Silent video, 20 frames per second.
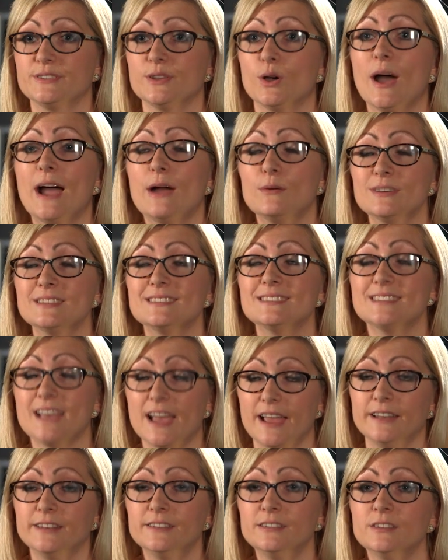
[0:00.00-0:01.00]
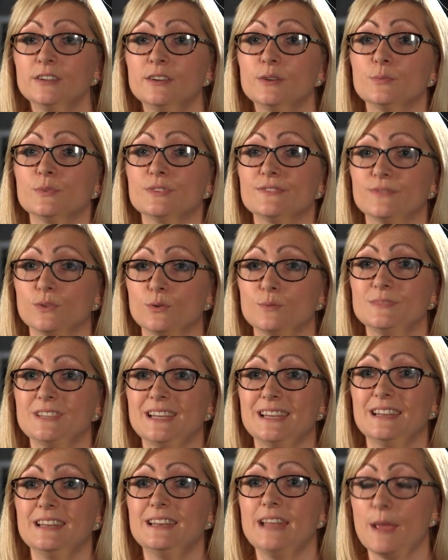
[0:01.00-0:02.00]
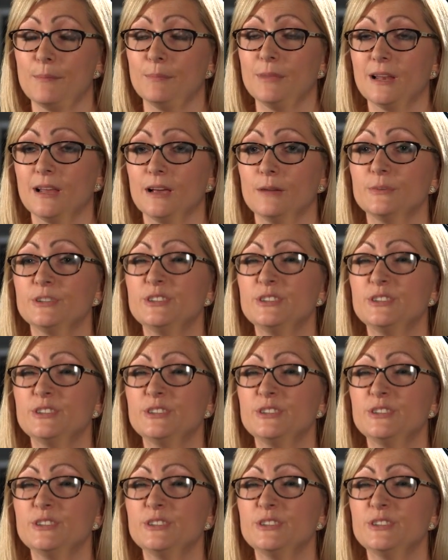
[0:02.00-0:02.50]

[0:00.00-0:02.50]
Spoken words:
So our sun was formed in a nebula,